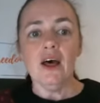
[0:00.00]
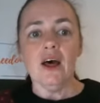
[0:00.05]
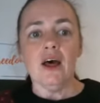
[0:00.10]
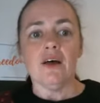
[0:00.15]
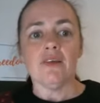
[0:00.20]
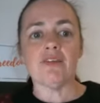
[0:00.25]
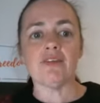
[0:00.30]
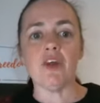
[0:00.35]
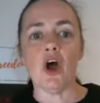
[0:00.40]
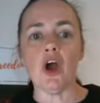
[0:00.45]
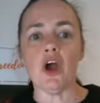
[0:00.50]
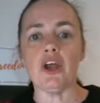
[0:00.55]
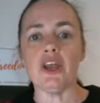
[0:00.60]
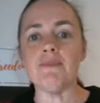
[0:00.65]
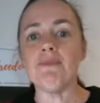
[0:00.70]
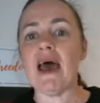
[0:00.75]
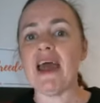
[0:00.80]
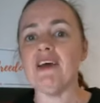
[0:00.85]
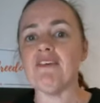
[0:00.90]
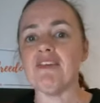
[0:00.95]
So you
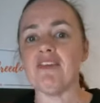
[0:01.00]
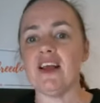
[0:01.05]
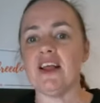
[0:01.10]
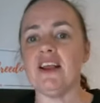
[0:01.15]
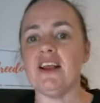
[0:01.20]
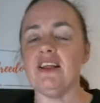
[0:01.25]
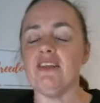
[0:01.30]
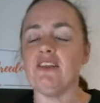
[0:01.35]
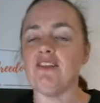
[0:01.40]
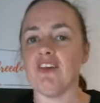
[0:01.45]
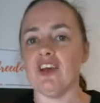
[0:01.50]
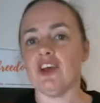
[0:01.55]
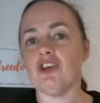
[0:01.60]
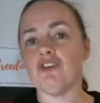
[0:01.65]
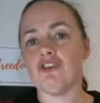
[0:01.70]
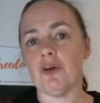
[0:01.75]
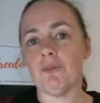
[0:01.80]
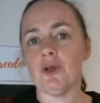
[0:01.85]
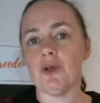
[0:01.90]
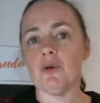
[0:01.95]
may have seen in the
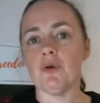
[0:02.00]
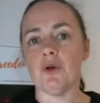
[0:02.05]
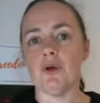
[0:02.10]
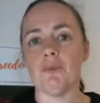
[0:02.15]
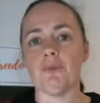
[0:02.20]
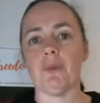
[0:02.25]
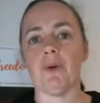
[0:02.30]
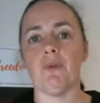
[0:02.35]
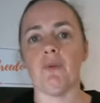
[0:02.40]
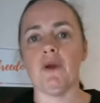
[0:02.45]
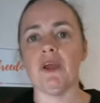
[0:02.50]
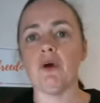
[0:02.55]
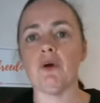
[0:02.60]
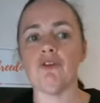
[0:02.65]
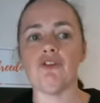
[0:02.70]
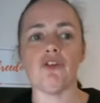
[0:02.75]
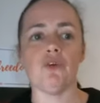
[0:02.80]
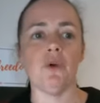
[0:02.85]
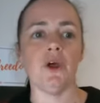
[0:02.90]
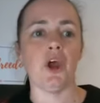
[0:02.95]
DNW group a week or
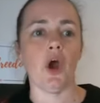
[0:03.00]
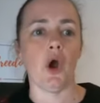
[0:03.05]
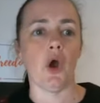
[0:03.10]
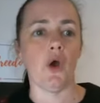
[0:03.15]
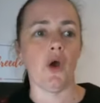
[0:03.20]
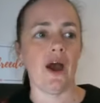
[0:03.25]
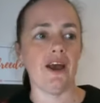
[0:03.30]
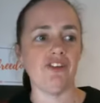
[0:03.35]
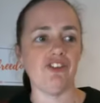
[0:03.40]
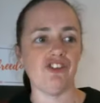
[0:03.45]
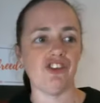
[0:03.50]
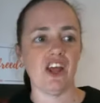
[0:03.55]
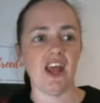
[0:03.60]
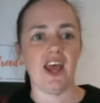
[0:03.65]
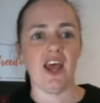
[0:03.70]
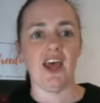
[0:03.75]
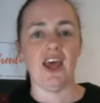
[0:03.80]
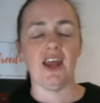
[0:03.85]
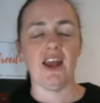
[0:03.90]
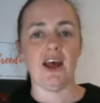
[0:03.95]
two ago, I
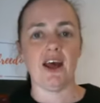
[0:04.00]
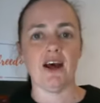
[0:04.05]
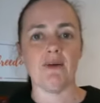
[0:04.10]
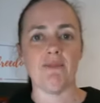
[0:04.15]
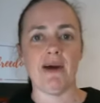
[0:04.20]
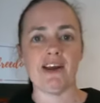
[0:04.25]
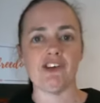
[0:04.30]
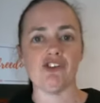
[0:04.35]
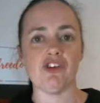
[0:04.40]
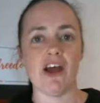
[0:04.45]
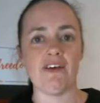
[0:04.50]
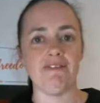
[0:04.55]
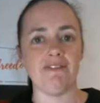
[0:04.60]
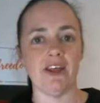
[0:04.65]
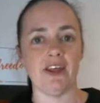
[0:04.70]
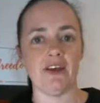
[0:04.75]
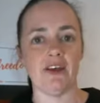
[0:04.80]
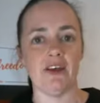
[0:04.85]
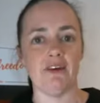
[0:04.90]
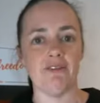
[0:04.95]
shared my
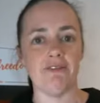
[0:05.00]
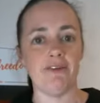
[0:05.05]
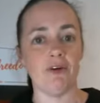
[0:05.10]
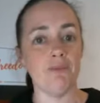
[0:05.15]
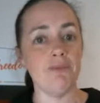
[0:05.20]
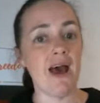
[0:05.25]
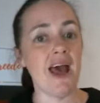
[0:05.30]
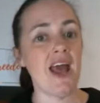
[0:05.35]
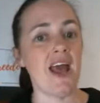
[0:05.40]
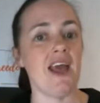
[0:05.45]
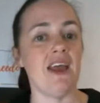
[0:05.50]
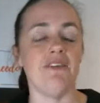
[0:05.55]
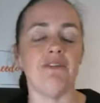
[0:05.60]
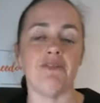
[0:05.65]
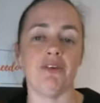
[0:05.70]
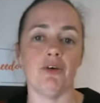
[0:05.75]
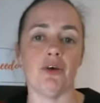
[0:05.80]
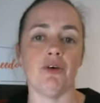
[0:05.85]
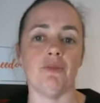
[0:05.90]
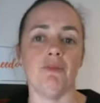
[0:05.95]
traffic for May
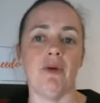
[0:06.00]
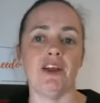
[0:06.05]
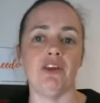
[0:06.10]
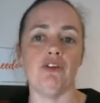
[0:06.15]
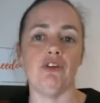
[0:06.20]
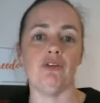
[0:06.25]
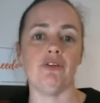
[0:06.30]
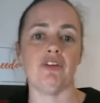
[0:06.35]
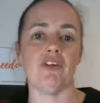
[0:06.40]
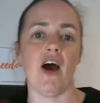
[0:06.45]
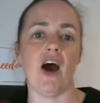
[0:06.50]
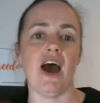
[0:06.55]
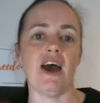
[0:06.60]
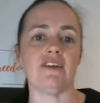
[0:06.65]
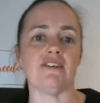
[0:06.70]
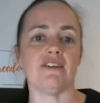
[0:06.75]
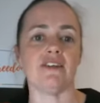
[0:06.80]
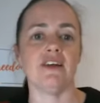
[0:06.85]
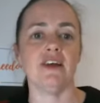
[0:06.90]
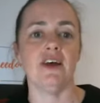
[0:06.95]
for my new
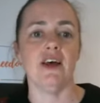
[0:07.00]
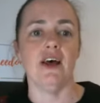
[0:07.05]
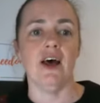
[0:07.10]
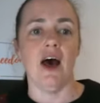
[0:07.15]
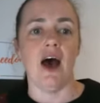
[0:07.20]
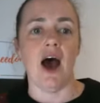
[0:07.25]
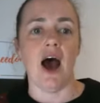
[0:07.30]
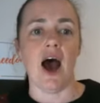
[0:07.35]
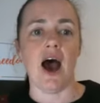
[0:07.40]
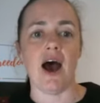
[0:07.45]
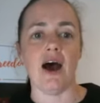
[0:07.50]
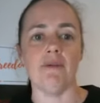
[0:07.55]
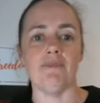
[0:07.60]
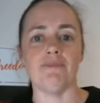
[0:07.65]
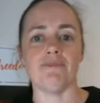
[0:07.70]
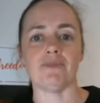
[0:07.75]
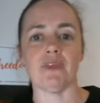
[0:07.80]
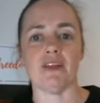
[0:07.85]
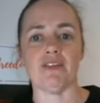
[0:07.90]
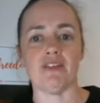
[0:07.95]
site.
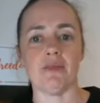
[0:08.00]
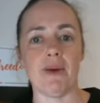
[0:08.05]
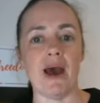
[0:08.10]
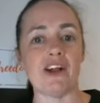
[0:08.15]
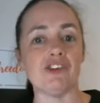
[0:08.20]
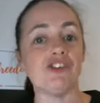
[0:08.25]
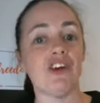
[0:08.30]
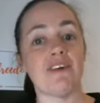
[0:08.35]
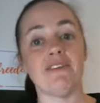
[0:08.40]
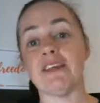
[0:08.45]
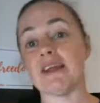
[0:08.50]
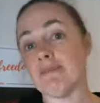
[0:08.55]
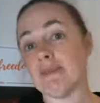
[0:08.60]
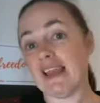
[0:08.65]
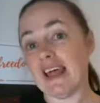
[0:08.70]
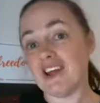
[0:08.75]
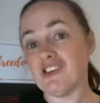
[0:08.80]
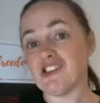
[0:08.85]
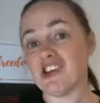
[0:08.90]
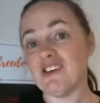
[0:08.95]
It's about travel in
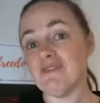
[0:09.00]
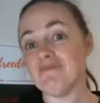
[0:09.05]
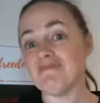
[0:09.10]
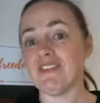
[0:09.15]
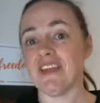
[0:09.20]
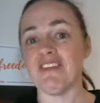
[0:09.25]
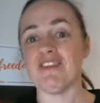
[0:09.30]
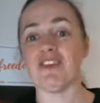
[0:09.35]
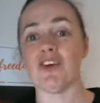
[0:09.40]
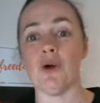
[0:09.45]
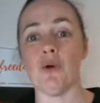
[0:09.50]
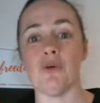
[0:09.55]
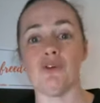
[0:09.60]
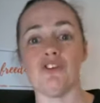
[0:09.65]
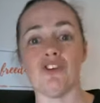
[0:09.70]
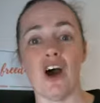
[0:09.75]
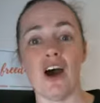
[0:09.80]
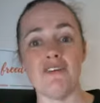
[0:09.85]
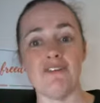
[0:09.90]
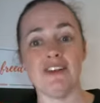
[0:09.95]
Malaysia. It's called
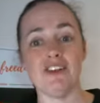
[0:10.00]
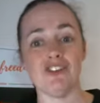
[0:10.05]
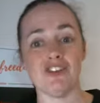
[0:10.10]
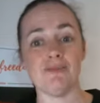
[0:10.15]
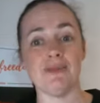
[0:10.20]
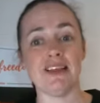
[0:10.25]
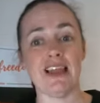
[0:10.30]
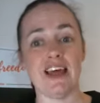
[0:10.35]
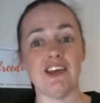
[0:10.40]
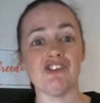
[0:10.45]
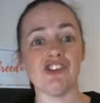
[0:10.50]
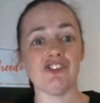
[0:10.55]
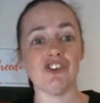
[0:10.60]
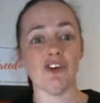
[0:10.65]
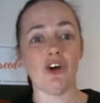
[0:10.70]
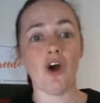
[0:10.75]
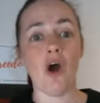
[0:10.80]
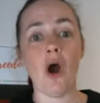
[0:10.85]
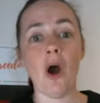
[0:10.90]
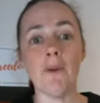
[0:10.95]

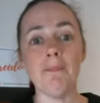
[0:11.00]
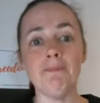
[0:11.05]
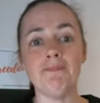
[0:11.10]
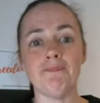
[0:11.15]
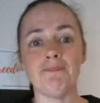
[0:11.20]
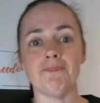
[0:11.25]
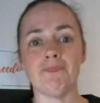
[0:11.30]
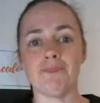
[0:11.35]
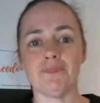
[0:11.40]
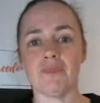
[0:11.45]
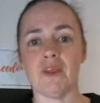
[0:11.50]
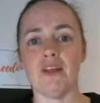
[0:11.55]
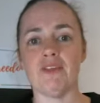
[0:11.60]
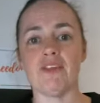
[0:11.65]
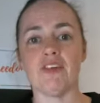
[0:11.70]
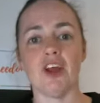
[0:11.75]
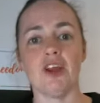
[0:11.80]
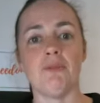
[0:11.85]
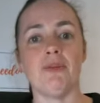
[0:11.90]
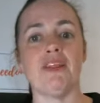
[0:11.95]
diveintomalaysia.com.
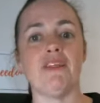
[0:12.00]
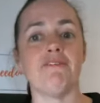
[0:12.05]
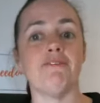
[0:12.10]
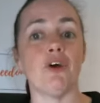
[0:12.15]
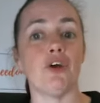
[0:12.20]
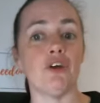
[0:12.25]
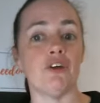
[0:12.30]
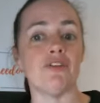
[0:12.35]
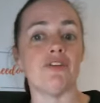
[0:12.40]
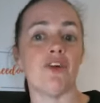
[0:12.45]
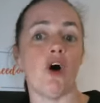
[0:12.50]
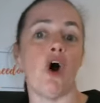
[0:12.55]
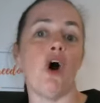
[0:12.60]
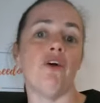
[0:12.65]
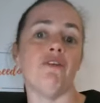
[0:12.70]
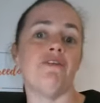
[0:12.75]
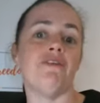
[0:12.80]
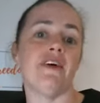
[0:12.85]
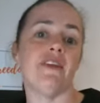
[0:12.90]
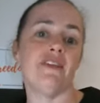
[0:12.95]
It's going to be the focus
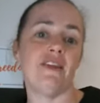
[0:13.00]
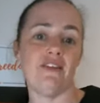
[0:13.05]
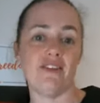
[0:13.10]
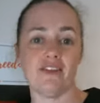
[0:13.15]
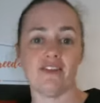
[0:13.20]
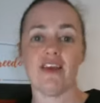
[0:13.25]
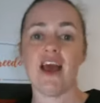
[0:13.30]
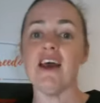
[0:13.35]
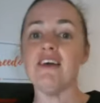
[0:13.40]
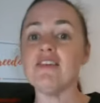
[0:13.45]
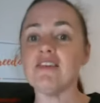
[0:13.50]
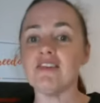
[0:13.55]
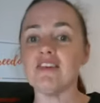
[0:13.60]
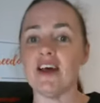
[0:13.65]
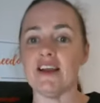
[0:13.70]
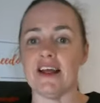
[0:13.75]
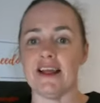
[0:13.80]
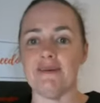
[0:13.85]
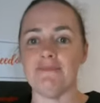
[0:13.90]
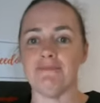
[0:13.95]
of this case
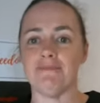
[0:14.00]
study.